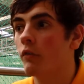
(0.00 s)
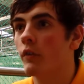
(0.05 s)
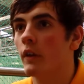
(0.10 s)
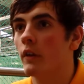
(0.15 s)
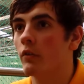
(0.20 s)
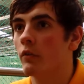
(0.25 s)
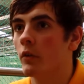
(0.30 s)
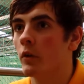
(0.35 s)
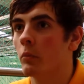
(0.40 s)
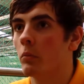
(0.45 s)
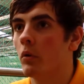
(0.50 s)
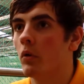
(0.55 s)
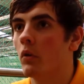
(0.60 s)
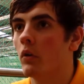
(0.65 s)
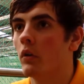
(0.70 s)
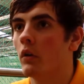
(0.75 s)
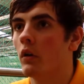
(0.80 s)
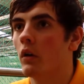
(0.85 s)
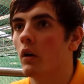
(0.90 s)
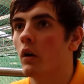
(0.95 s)
I think that's very
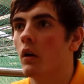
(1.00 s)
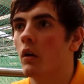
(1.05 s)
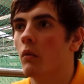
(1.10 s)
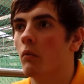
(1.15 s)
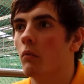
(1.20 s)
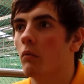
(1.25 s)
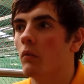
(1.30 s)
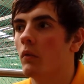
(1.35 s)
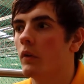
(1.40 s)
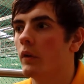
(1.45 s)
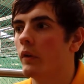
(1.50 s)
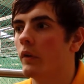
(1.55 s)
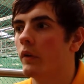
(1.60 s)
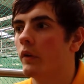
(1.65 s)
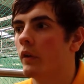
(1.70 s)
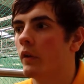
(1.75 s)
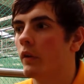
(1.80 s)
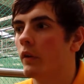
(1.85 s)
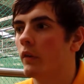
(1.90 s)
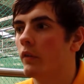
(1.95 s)
important.
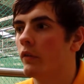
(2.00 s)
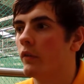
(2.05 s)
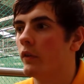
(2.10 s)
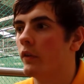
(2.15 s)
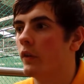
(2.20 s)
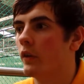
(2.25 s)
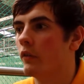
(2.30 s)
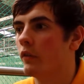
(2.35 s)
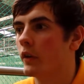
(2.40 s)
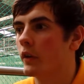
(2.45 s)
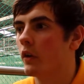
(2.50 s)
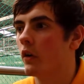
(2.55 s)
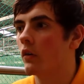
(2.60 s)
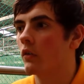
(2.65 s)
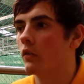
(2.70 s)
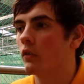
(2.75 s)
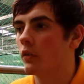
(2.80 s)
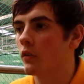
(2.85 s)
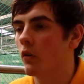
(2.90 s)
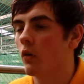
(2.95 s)
If you
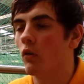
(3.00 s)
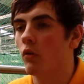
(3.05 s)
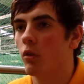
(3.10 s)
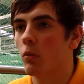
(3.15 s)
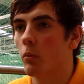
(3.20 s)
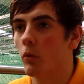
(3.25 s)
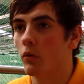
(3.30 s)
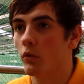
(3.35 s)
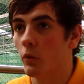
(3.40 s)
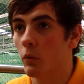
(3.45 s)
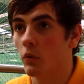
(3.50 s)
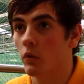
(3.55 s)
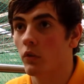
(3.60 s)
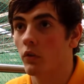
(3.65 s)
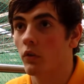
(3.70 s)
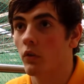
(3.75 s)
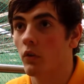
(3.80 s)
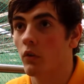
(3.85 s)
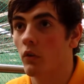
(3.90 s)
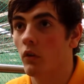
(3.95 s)
can't score off the balls you want
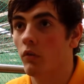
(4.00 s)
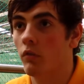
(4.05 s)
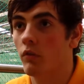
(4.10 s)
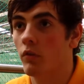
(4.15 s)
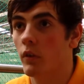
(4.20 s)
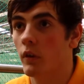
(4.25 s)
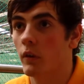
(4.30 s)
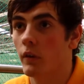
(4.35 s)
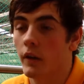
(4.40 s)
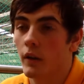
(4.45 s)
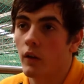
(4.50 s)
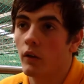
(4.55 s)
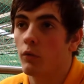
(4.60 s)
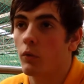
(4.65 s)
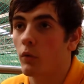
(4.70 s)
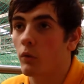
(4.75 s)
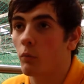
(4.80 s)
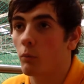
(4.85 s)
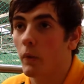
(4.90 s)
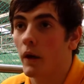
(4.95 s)
to score off, then that's
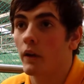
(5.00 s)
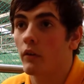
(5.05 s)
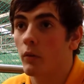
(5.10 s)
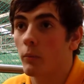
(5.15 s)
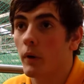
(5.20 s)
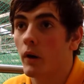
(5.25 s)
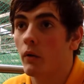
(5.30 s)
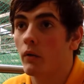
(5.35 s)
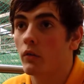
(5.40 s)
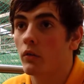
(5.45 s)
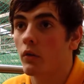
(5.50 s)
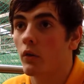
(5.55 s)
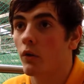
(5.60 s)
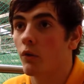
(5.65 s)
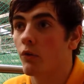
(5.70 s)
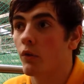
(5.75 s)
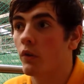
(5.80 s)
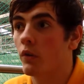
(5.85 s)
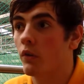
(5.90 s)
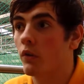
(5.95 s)
what batting's about, is
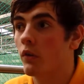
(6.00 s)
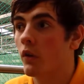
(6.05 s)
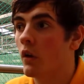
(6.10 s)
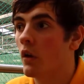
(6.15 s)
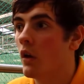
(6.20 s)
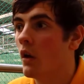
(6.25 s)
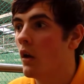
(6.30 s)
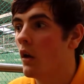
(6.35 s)
scoring runs.